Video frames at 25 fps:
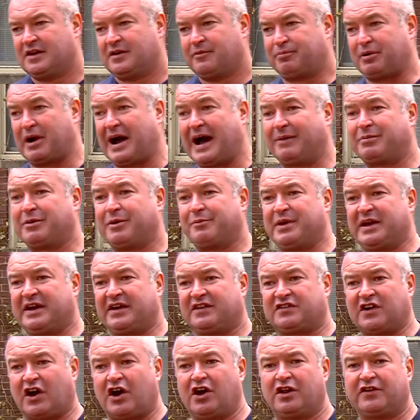Problem
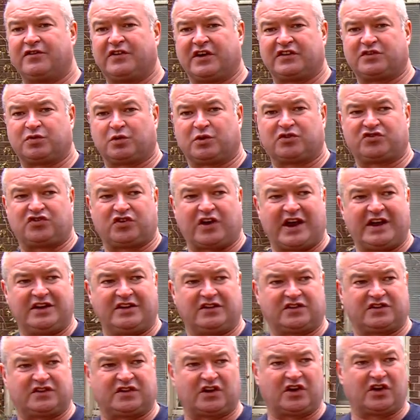is, all of us were trained to
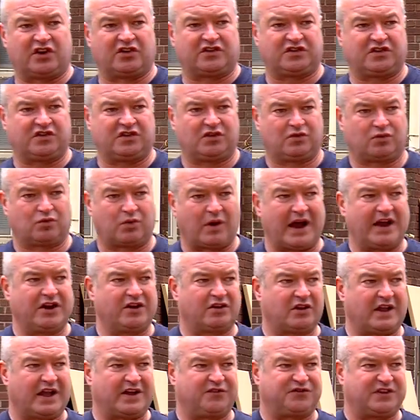search right or
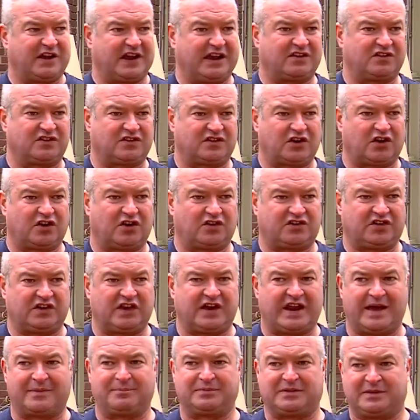left-hand search in
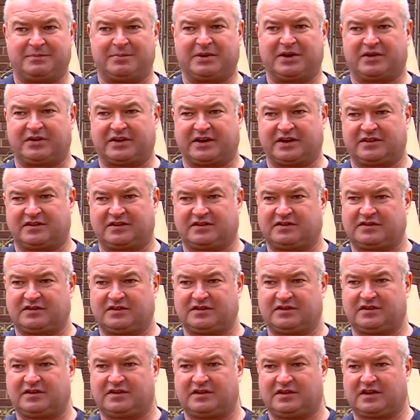empty buildings.
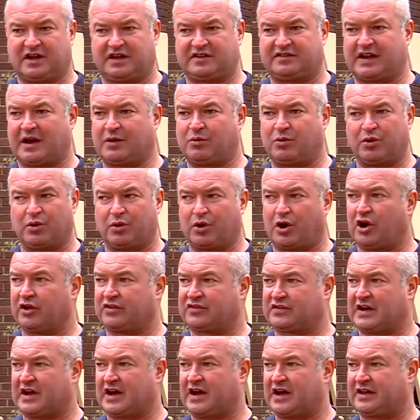That's how we were all
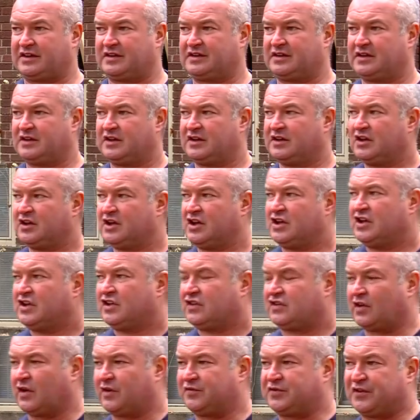taught.
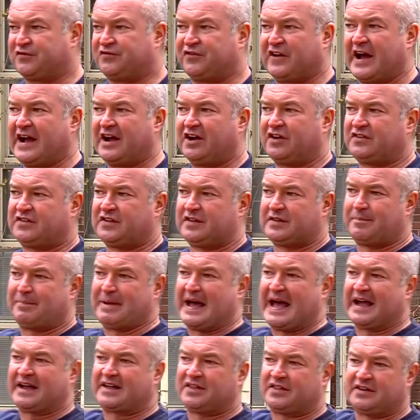So if the fire is in the
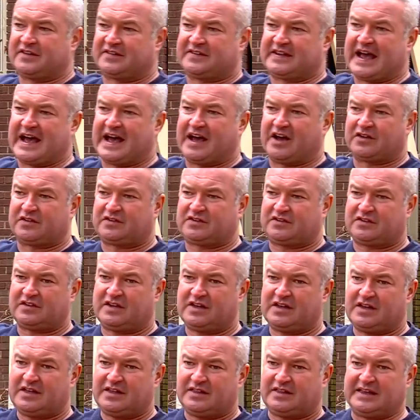back of this house,
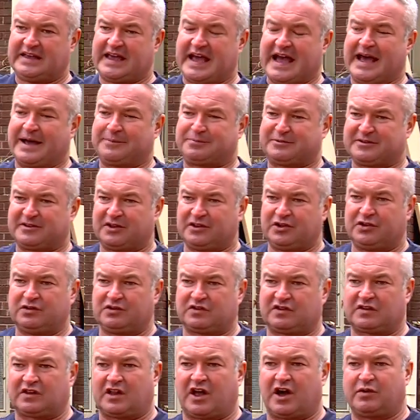the absolute
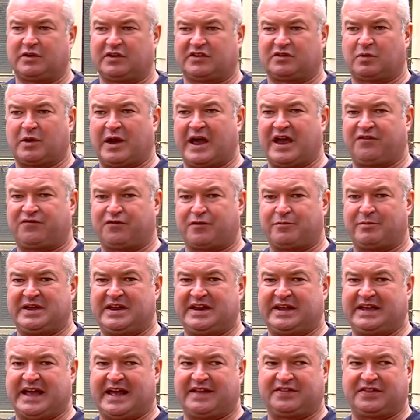slowest way for me to
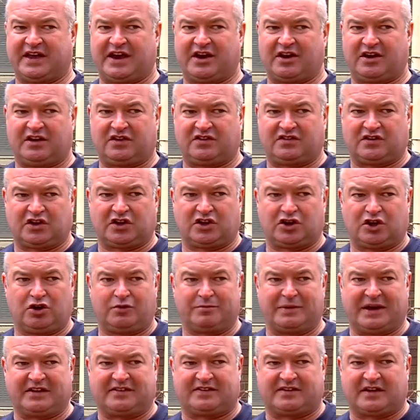get there is to glue
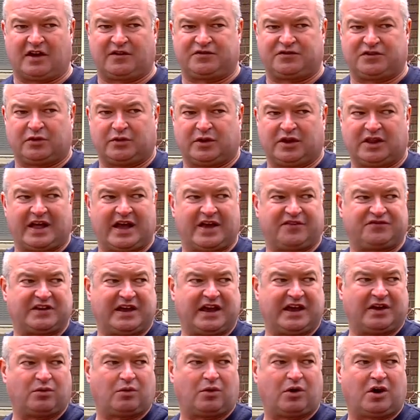myself to a
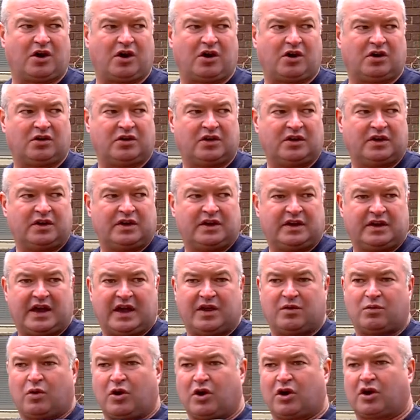left-hand wall
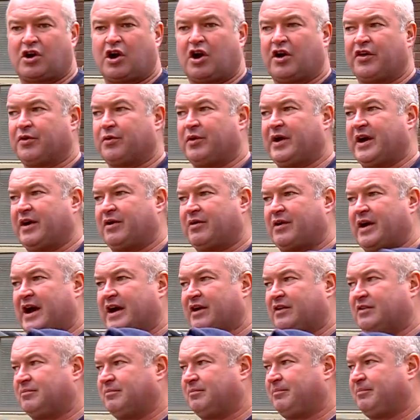and work all the way
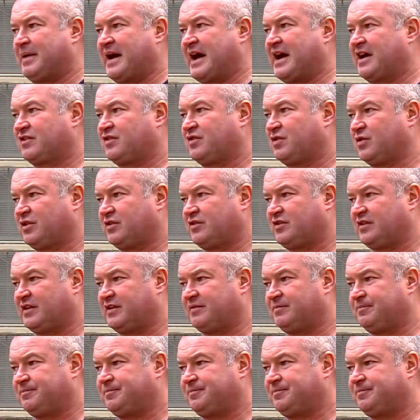around back towards it.